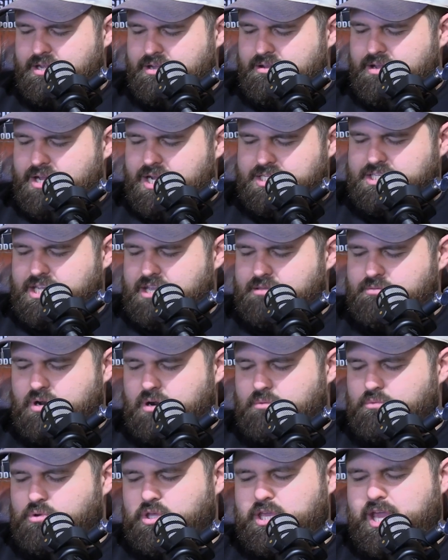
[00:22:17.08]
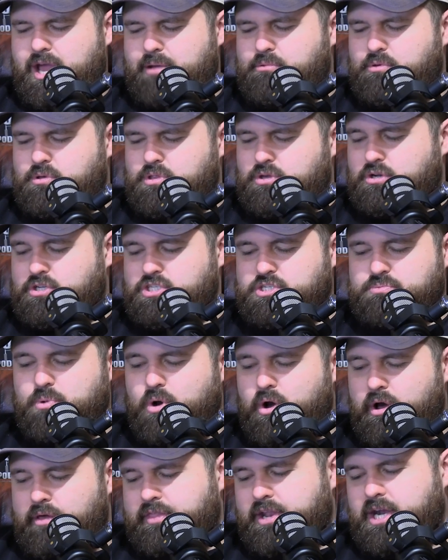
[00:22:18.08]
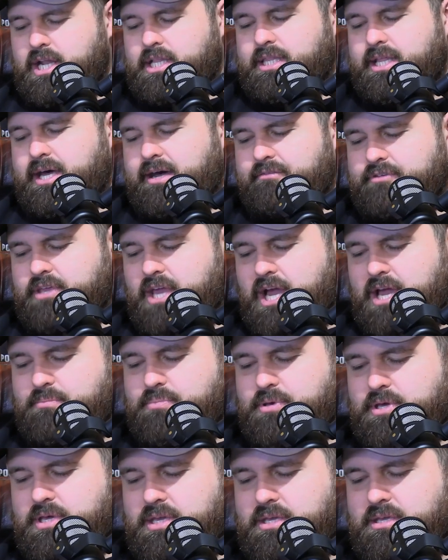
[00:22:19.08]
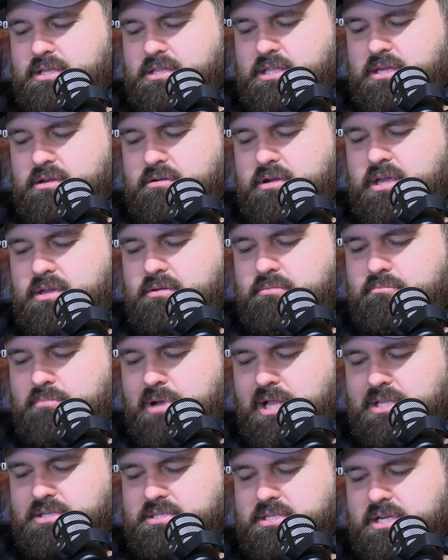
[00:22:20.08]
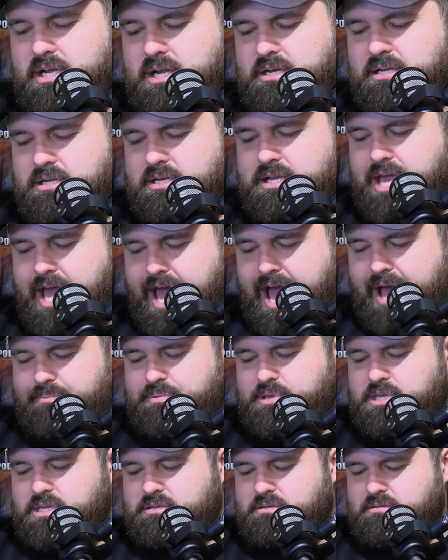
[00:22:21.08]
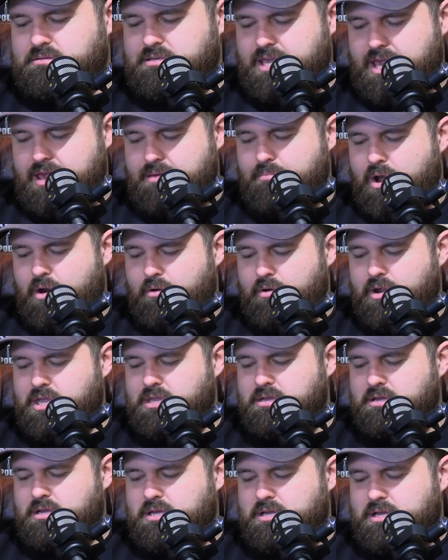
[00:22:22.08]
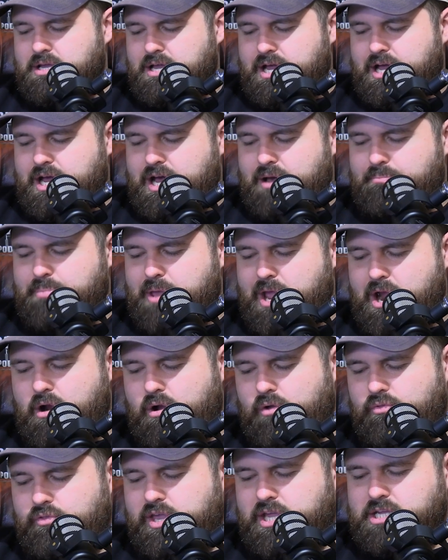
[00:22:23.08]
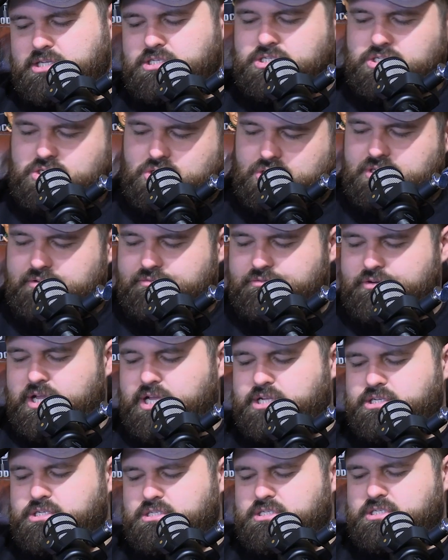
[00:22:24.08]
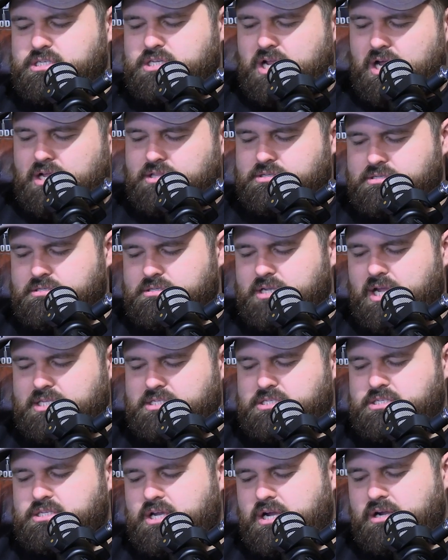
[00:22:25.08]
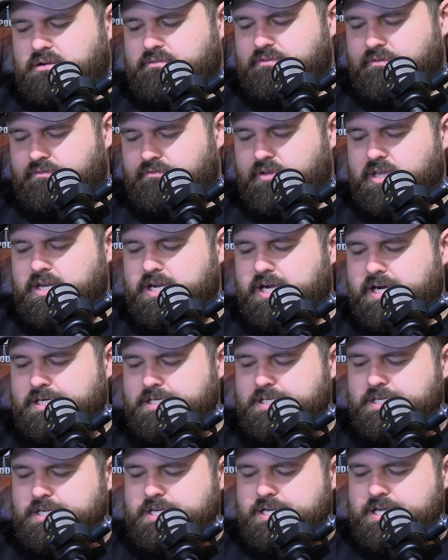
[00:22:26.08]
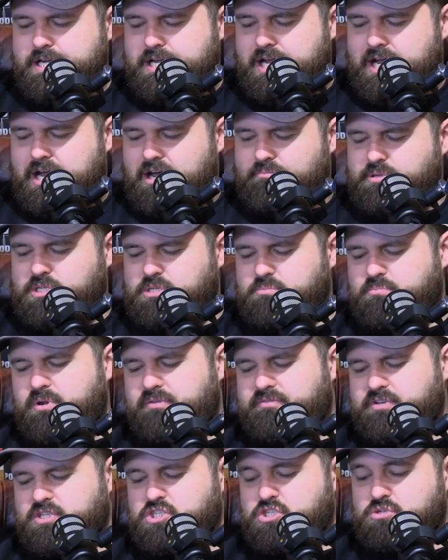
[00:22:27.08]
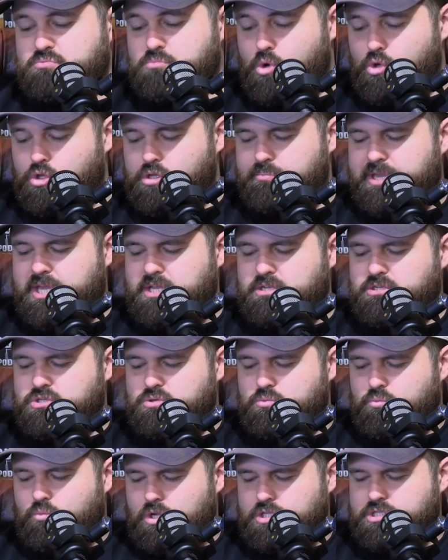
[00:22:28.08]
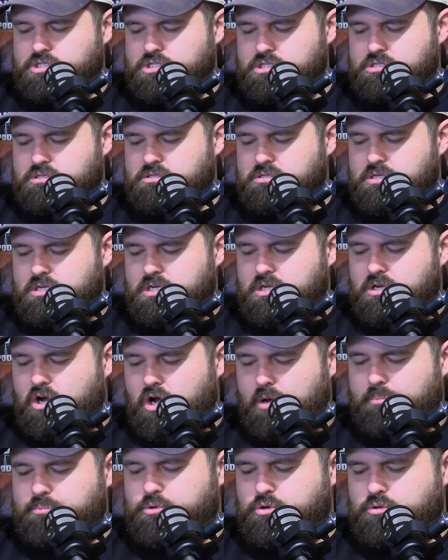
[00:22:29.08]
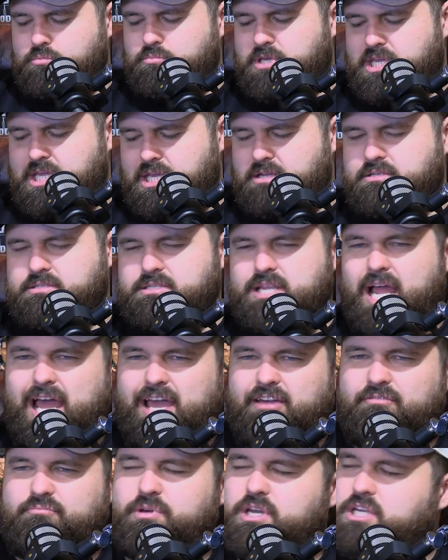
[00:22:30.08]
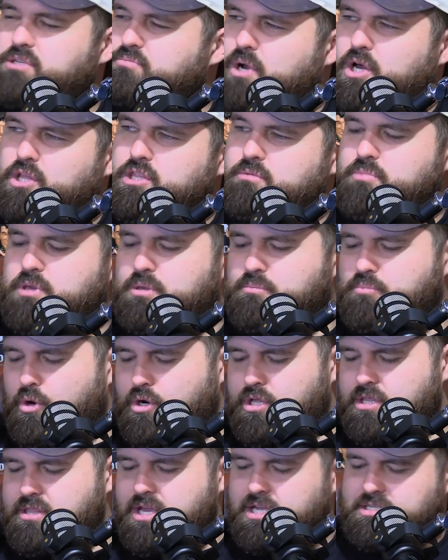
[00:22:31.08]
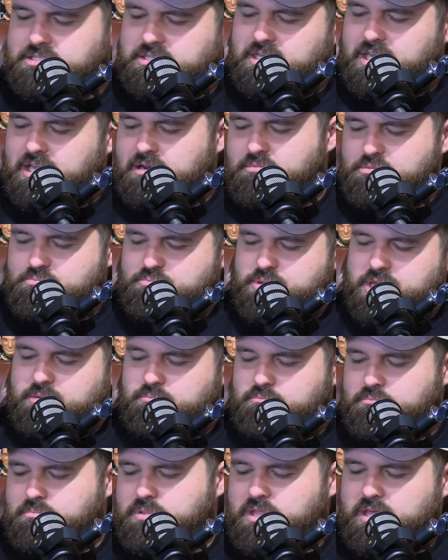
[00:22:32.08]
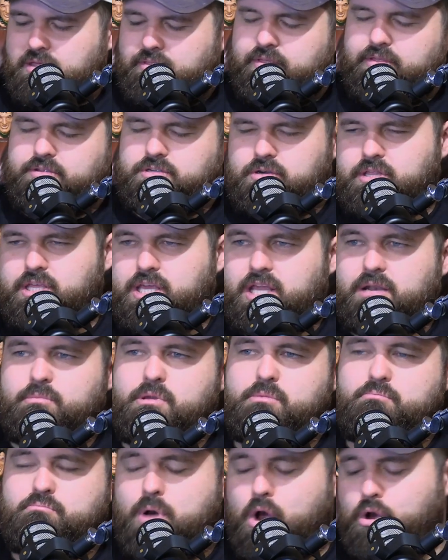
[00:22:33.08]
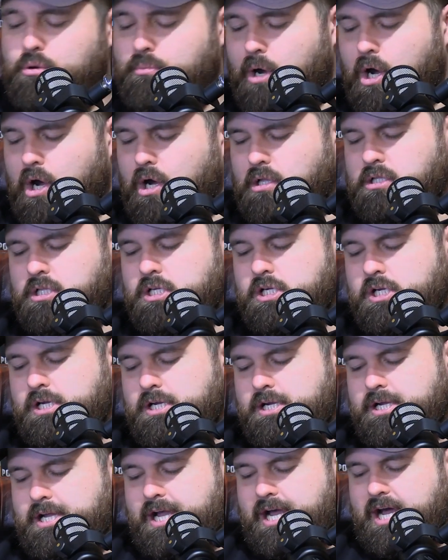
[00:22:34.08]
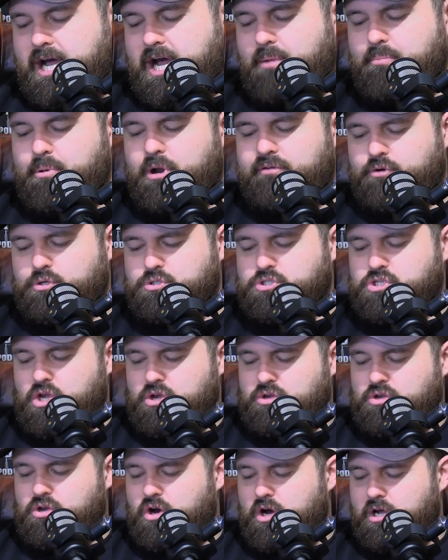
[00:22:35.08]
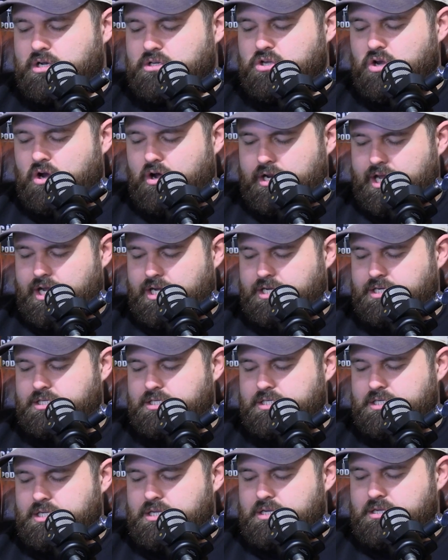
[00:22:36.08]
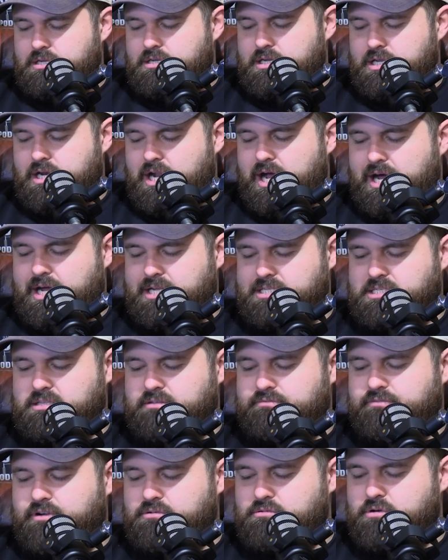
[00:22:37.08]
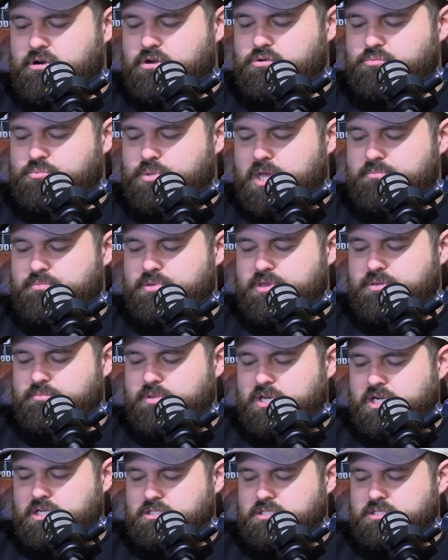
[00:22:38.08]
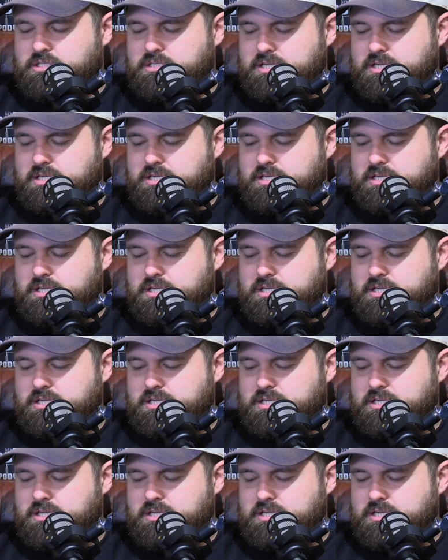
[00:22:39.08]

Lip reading: a team that I'm really happy with. I've got a spine that I love: KP, Cleary, Munster, Appy, Cam Murray. Power on the edges, got different edges in Hudson Young for feeder. Picked a bit of a smaller bench: Watson, Hopgood, McInnes. AFB's my only big body there, so they're going to be big and they're going to be mobile. But I've also got Cotter and Haas in the front row who play big minutes.